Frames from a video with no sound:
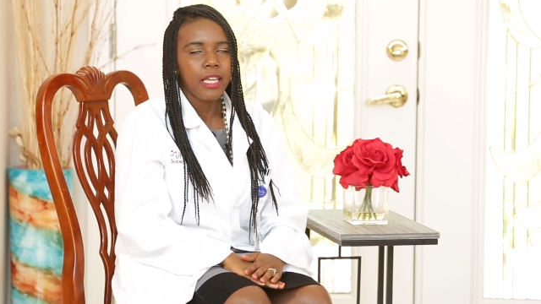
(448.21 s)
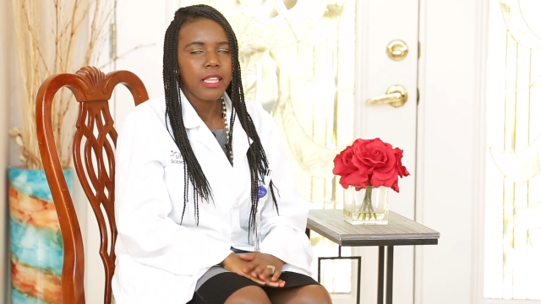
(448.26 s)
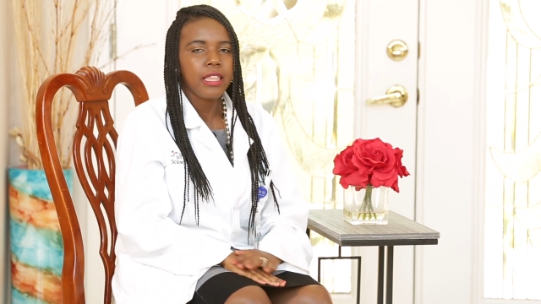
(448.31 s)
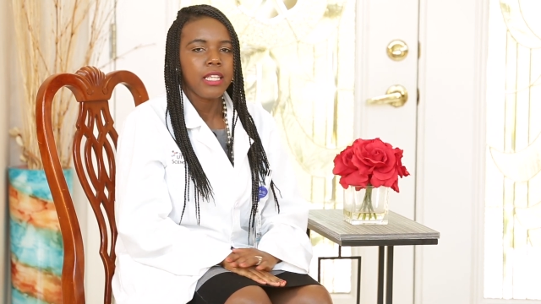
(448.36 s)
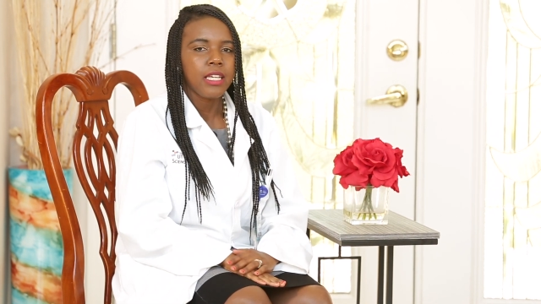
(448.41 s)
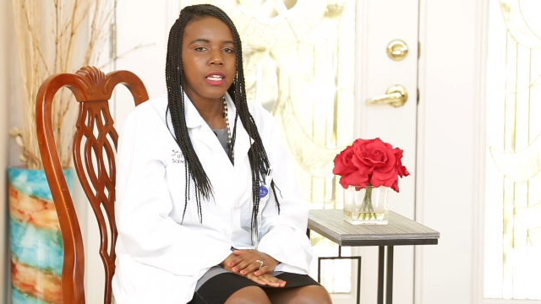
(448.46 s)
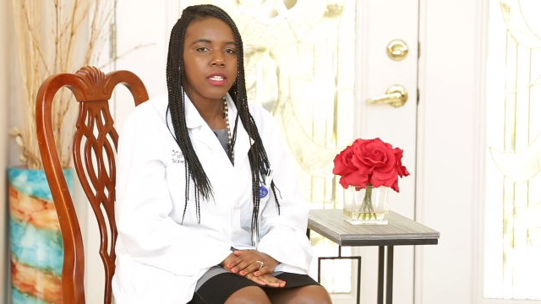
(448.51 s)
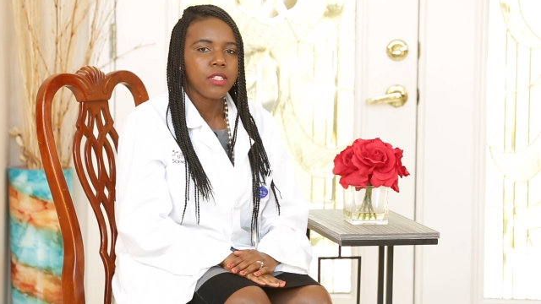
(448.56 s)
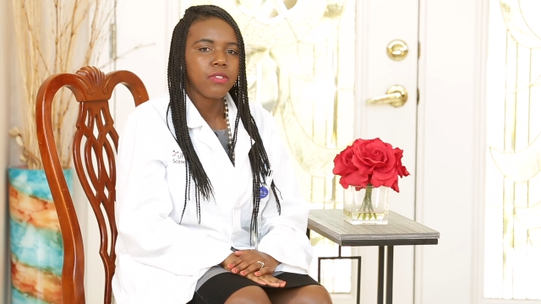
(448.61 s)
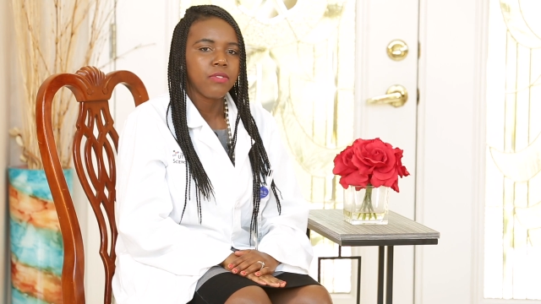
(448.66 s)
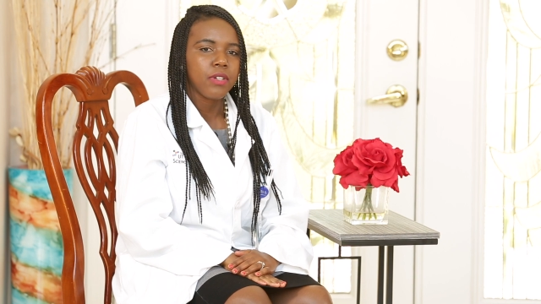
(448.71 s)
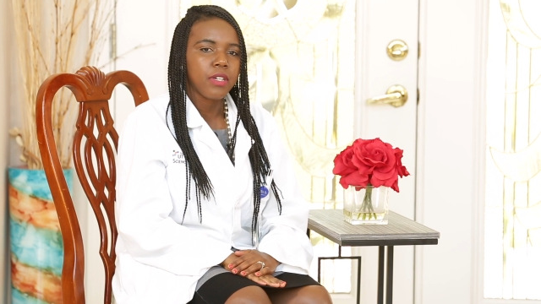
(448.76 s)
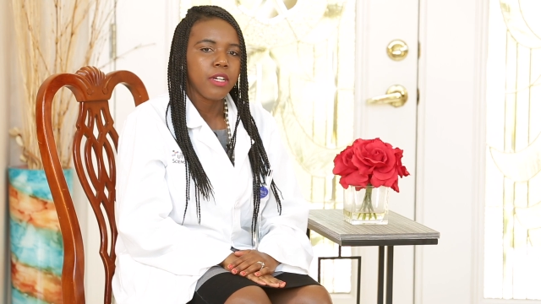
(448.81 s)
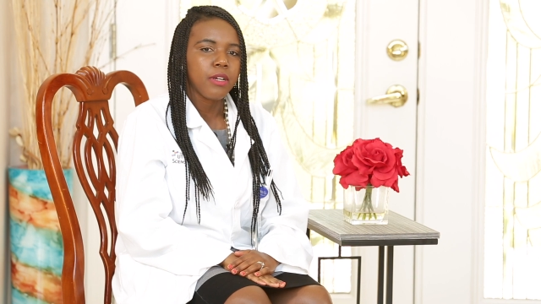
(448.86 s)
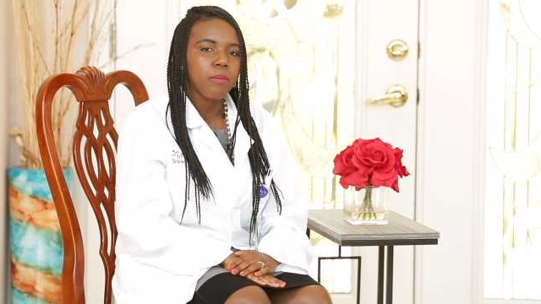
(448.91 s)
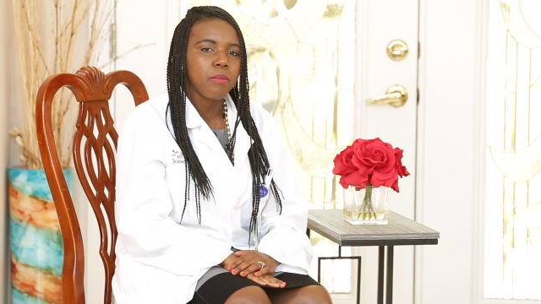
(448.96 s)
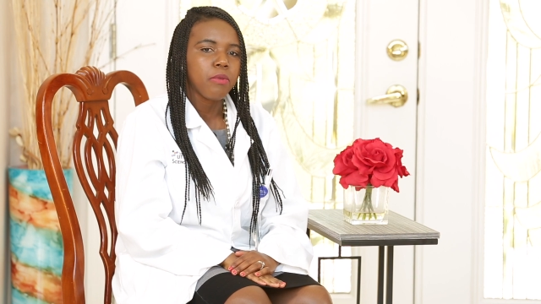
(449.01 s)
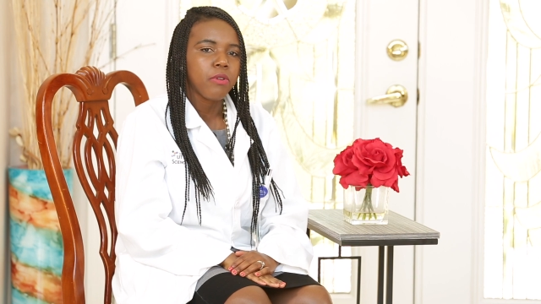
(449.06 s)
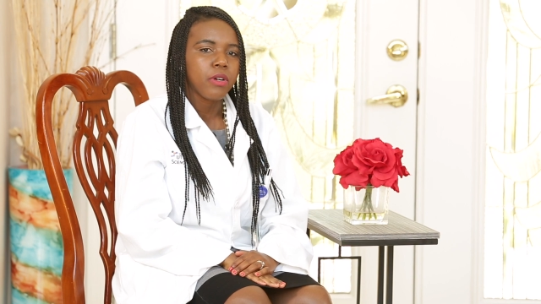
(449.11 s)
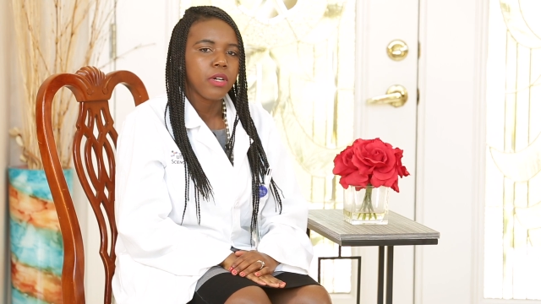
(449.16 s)
I think, is
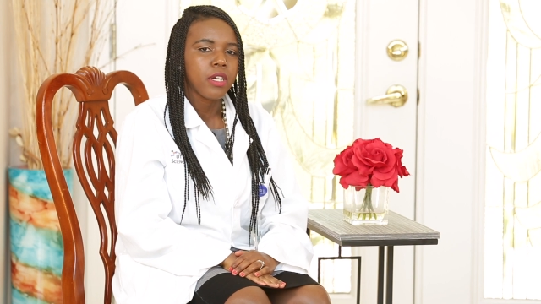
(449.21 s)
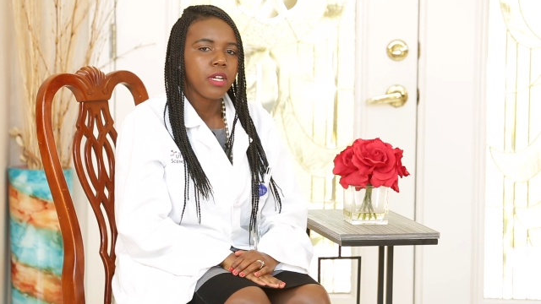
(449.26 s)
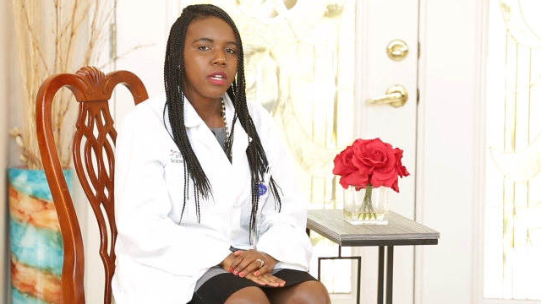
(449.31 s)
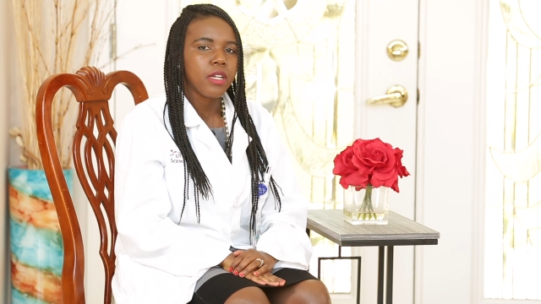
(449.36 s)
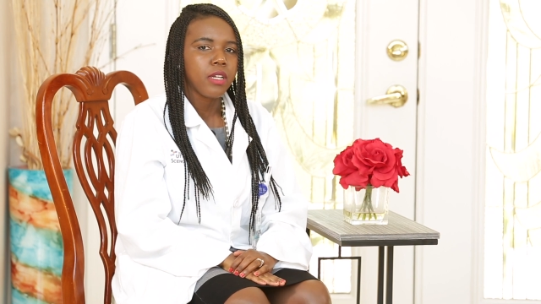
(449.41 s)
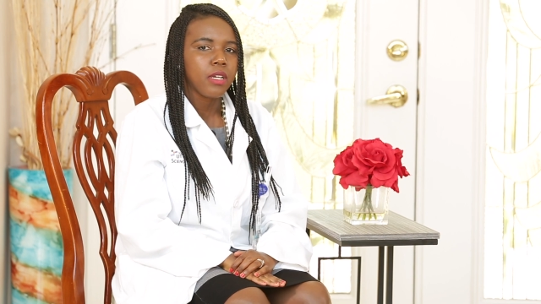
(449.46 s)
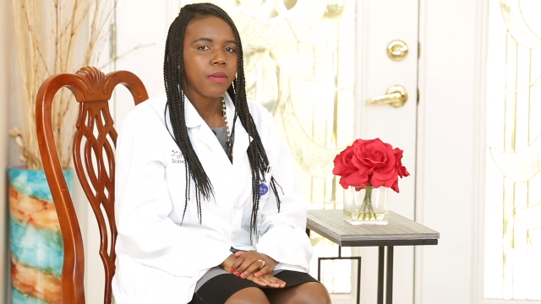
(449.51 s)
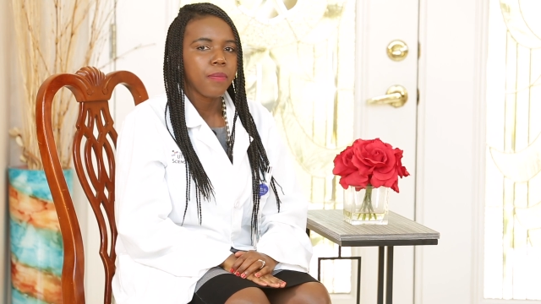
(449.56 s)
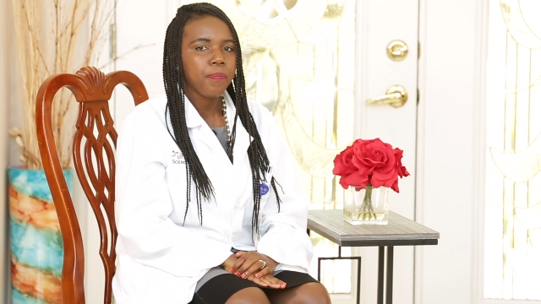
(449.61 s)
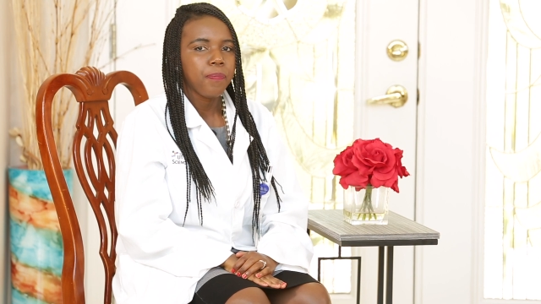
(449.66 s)
very important.